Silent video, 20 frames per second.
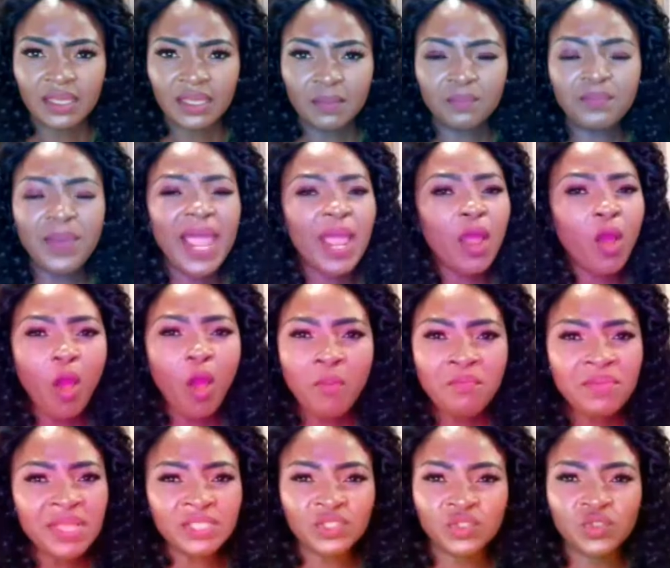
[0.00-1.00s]
By
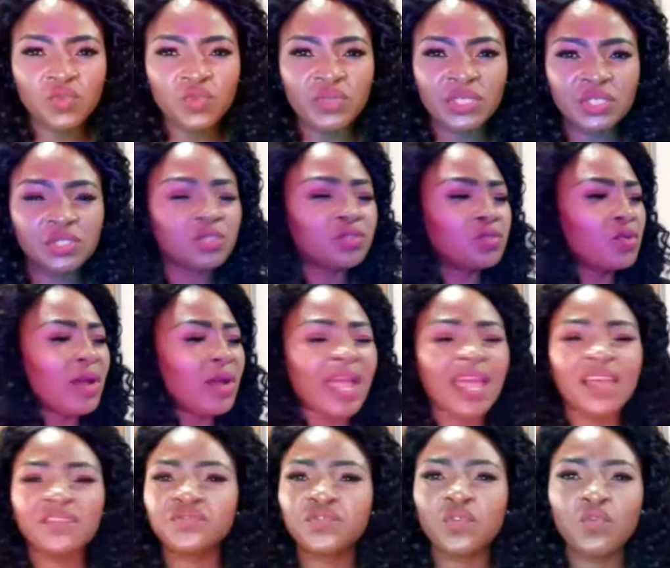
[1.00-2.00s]
all means, do it. You
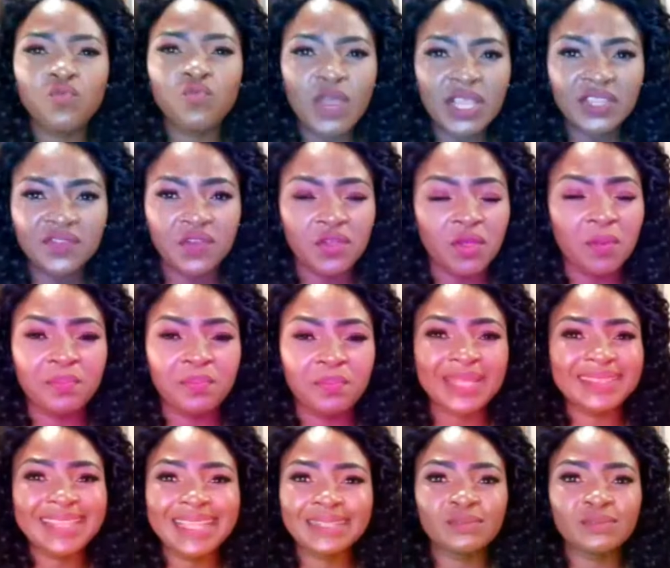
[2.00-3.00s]
don't have to wait for your
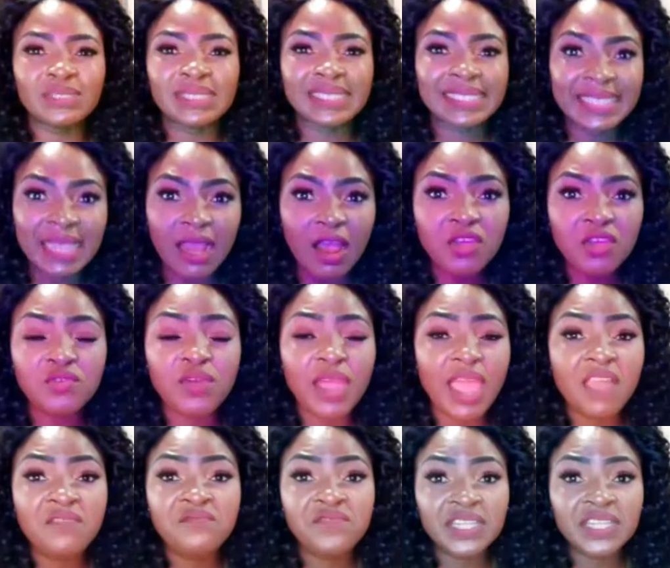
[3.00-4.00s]
partner to tell you
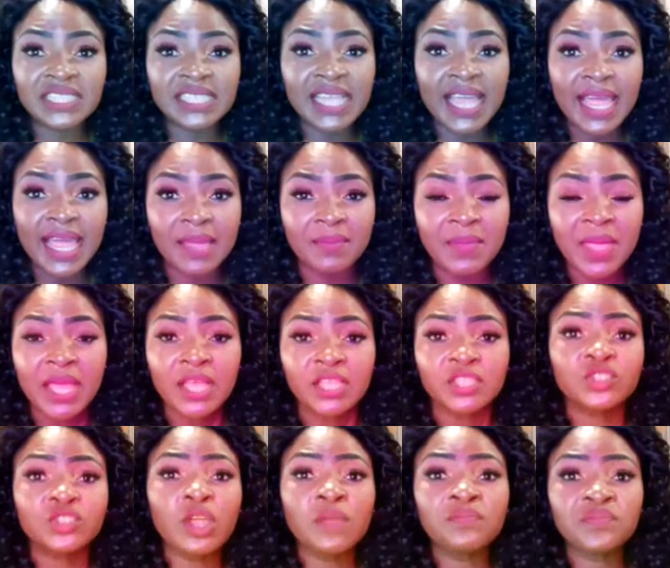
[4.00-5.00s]
every time
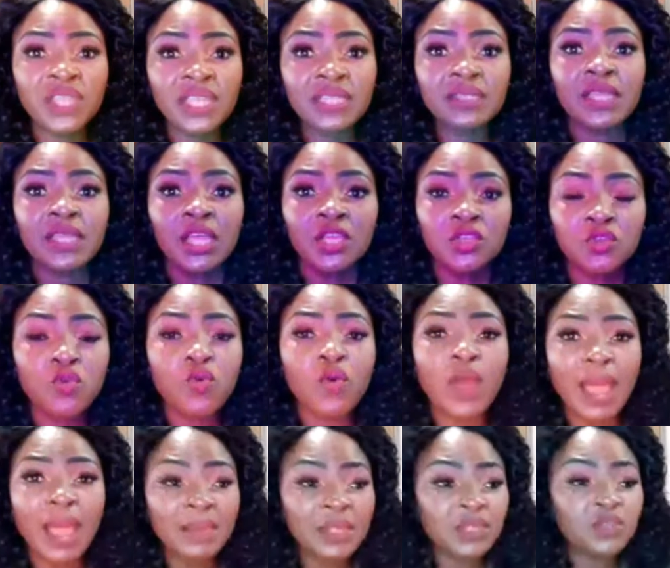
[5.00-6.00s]
something
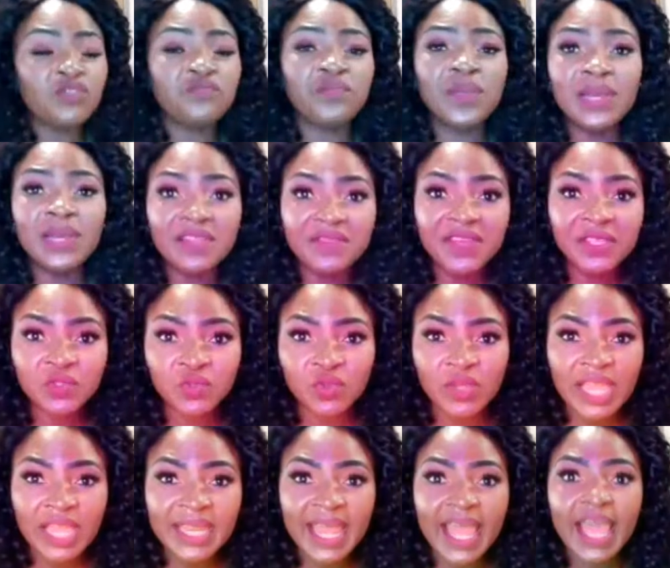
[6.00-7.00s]
you've been living
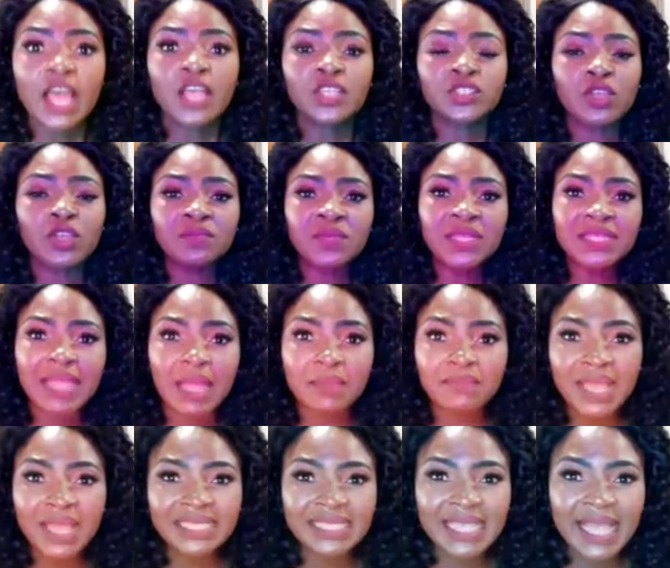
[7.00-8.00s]
together, something that
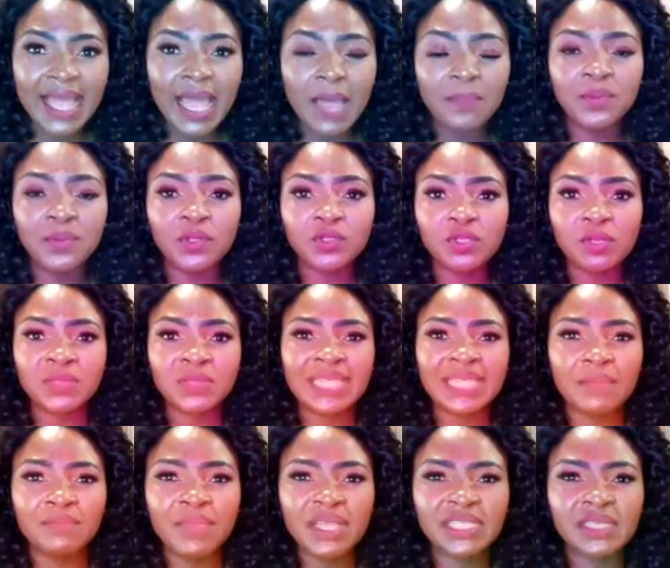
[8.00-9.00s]
makes her happy or something
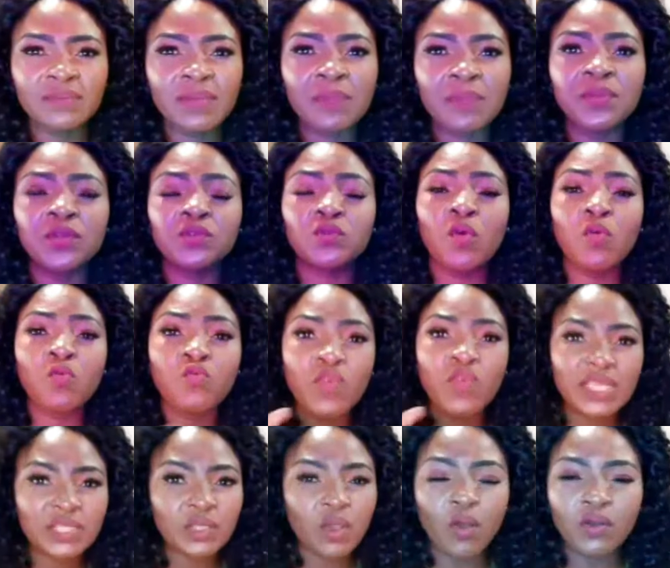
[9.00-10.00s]
that makes him happy. Don't
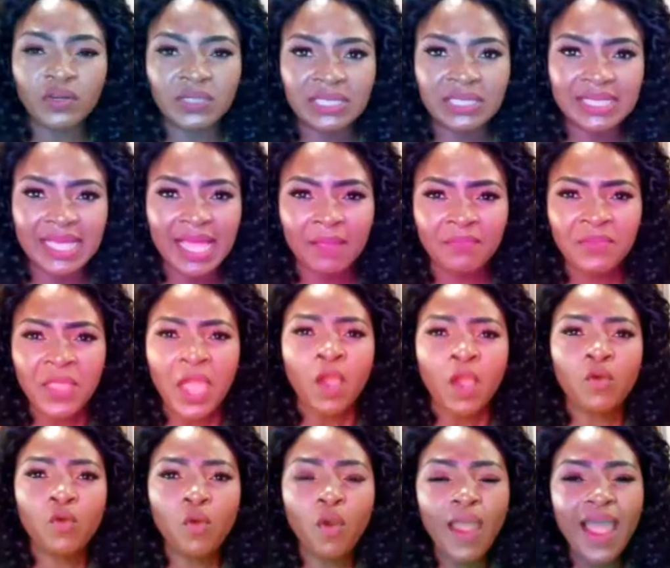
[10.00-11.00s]
wait all the time.
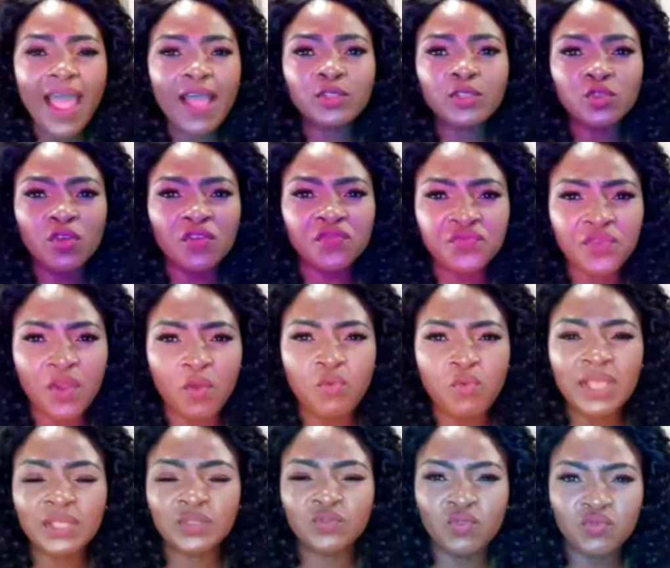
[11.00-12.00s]
Go out of your
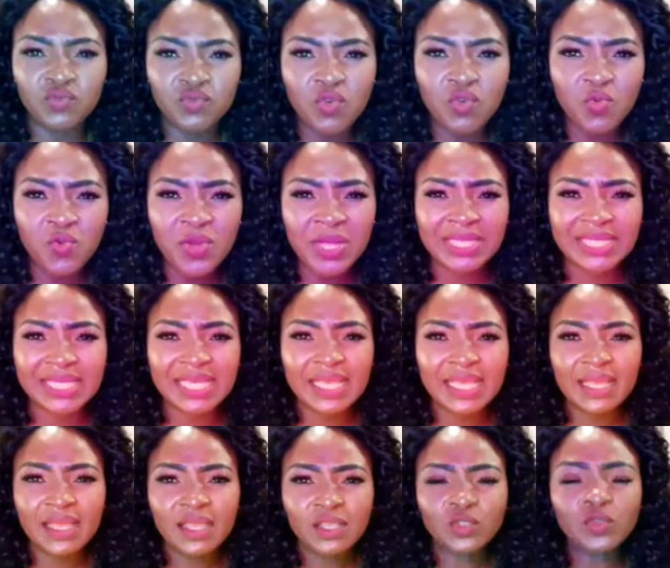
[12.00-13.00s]
way to do it.
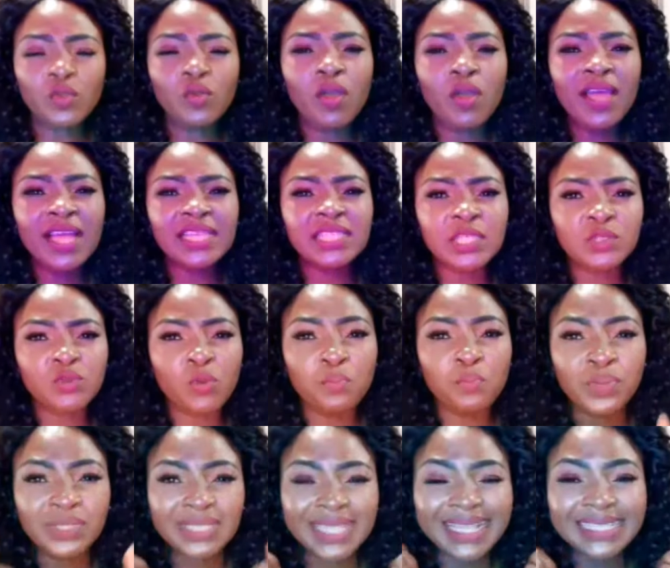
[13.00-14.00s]
So long as it will
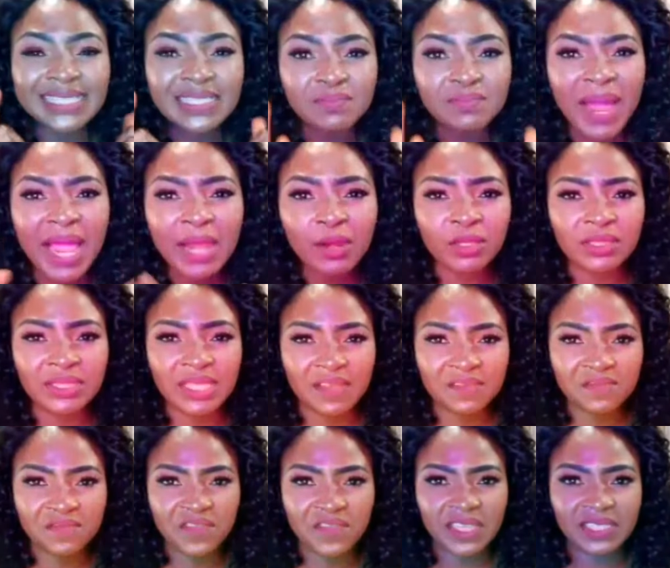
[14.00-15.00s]
put a smile on
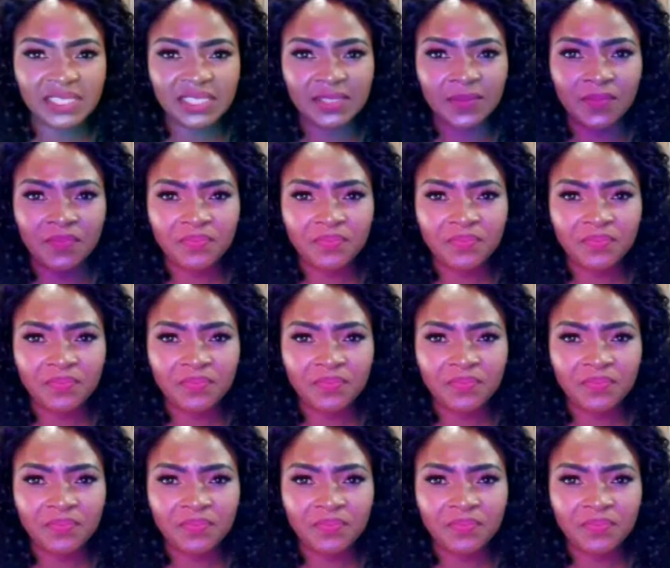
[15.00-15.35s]
their face.